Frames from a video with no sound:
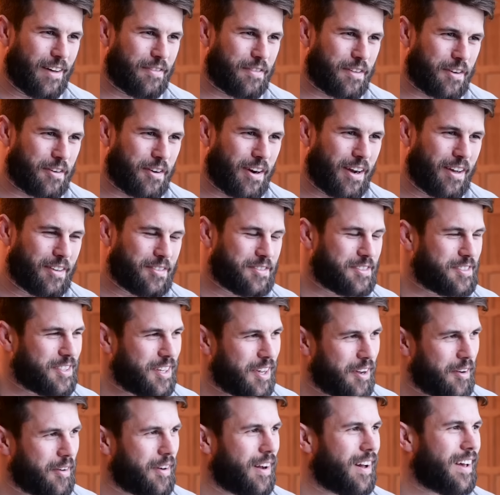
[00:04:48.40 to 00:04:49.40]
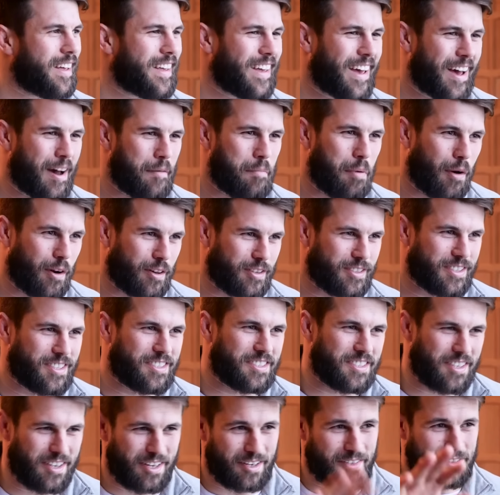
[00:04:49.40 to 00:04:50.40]
left the ground, so
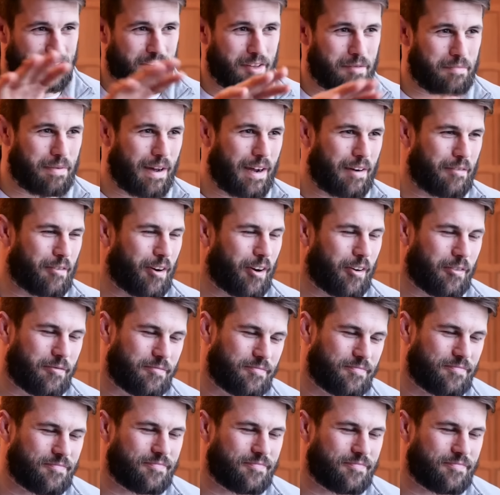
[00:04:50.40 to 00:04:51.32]
apologies to those on the back row.